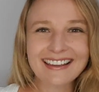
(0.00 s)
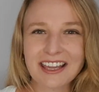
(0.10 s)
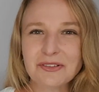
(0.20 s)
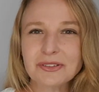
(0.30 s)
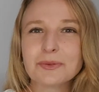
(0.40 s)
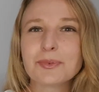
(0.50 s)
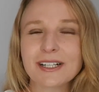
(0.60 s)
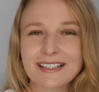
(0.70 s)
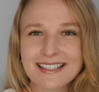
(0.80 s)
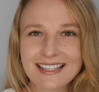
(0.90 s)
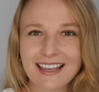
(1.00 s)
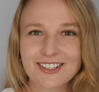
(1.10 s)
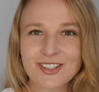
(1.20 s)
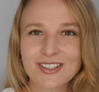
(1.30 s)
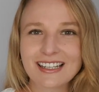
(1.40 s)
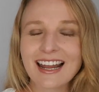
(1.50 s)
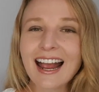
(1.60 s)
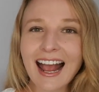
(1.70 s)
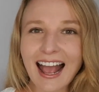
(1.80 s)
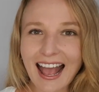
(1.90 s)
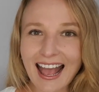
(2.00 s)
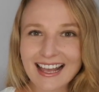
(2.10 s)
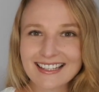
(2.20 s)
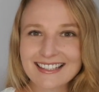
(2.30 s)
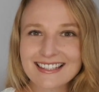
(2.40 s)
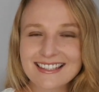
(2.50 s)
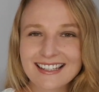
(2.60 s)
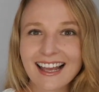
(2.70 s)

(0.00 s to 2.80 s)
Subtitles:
Careful pronunciation, as.